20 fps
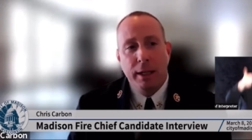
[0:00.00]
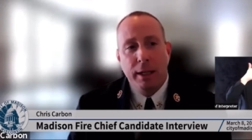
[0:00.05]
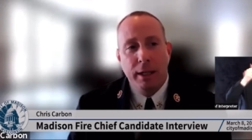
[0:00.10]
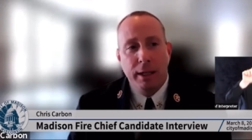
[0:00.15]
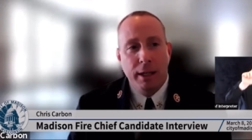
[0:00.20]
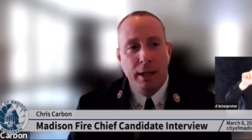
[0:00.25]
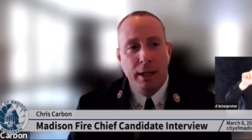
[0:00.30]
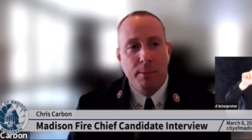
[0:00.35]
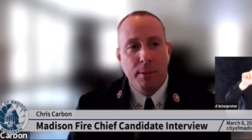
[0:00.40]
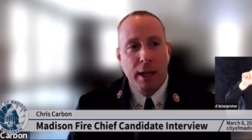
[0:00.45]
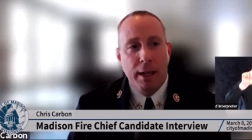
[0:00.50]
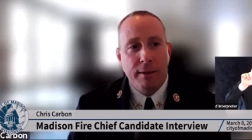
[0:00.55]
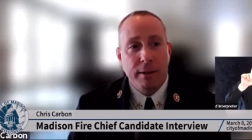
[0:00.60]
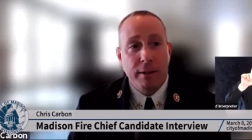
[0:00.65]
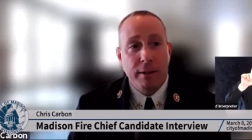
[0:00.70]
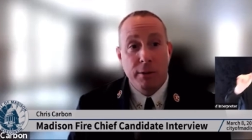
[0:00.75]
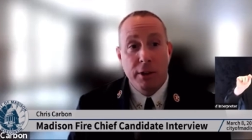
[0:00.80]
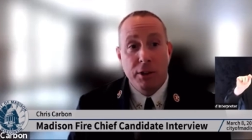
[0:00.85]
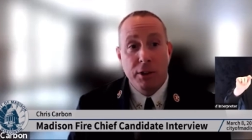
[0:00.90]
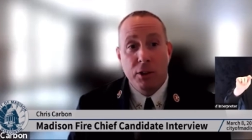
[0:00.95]
um, as a
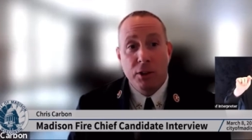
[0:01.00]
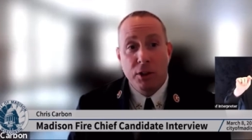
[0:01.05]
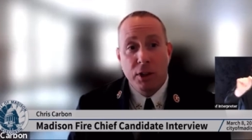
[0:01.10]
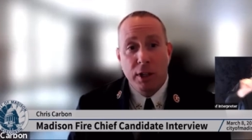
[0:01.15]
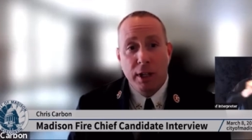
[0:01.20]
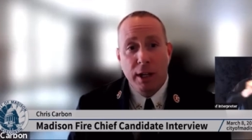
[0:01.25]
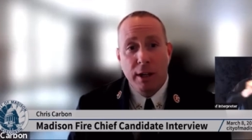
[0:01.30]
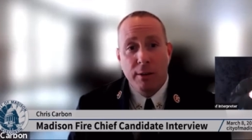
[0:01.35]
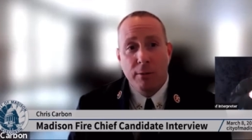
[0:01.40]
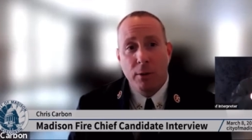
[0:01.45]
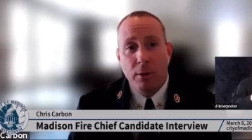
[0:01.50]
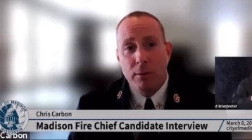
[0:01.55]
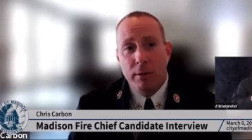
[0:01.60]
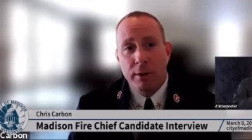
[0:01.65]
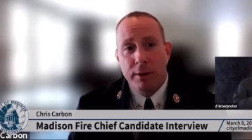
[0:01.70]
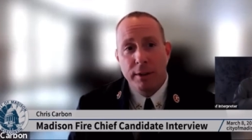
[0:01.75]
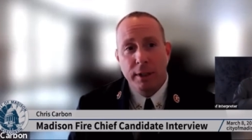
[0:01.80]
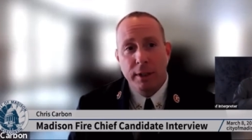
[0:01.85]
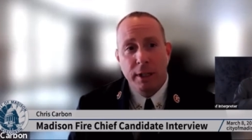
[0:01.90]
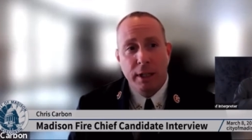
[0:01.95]
division chief
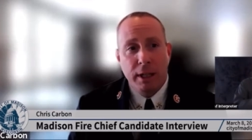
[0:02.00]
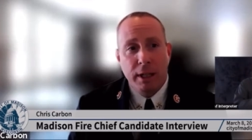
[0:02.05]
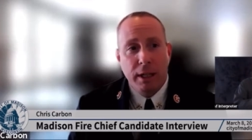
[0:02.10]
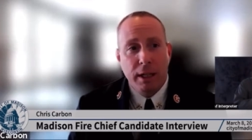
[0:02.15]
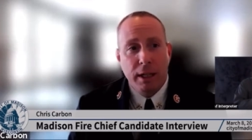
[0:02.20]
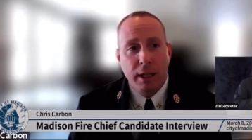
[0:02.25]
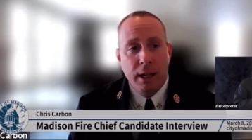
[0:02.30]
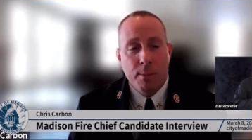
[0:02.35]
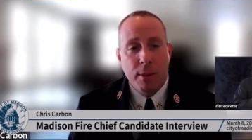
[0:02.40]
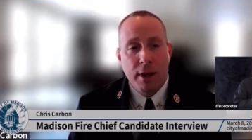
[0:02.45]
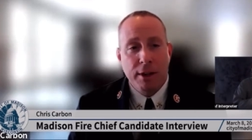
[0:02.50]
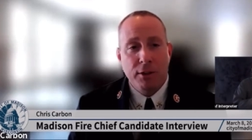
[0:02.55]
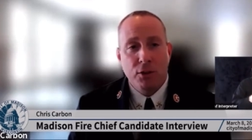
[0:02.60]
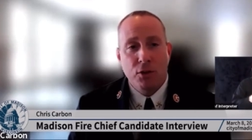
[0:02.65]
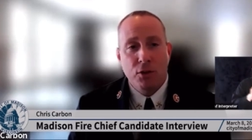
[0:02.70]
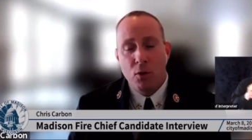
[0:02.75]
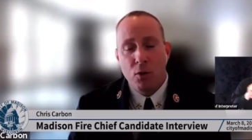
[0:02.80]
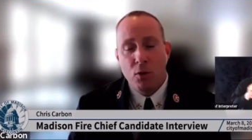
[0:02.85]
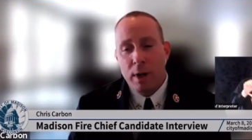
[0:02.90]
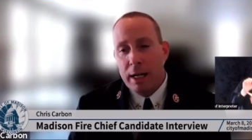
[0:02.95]
overseeing EMS
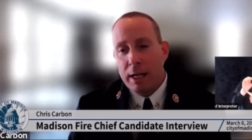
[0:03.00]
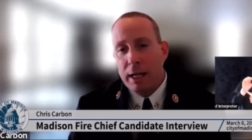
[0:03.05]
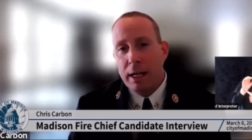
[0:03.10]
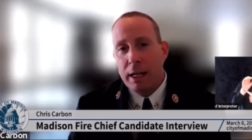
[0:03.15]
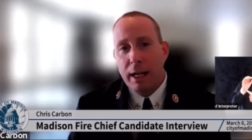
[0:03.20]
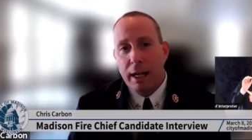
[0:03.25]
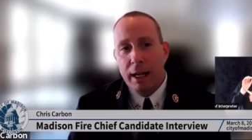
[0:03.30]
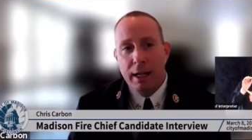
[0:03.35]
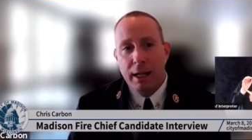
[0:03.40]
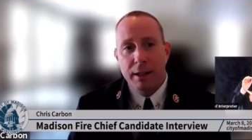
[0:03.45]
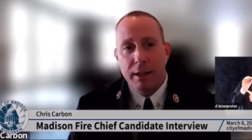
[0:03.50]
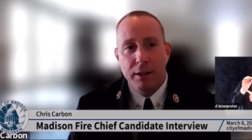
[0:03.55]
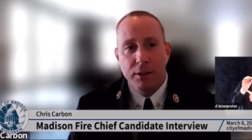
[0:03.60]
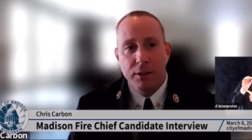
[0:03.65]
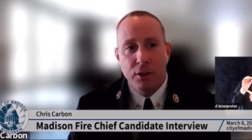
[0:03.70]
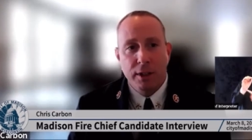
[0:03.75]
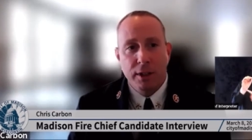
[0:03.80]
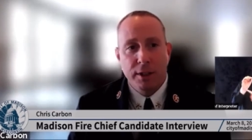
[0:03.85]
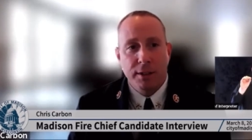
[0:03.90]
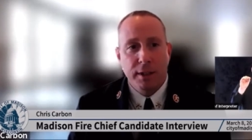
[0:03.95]
training and
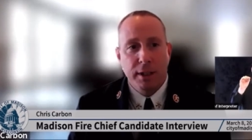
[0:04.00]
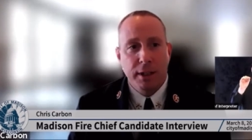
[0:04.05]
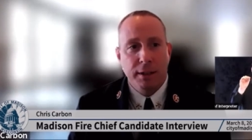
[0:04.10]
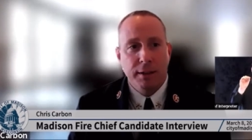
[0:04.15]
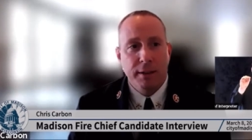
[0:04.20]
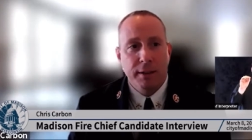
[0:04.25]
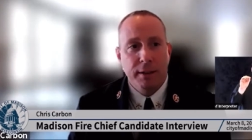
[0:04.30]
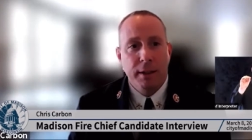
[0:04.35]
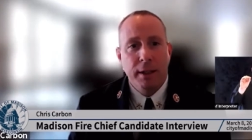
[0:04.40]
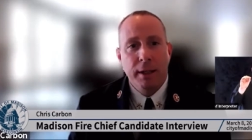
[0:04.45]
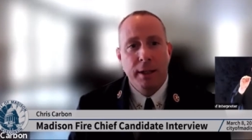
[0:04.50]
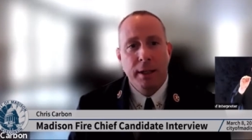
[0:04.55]
logistics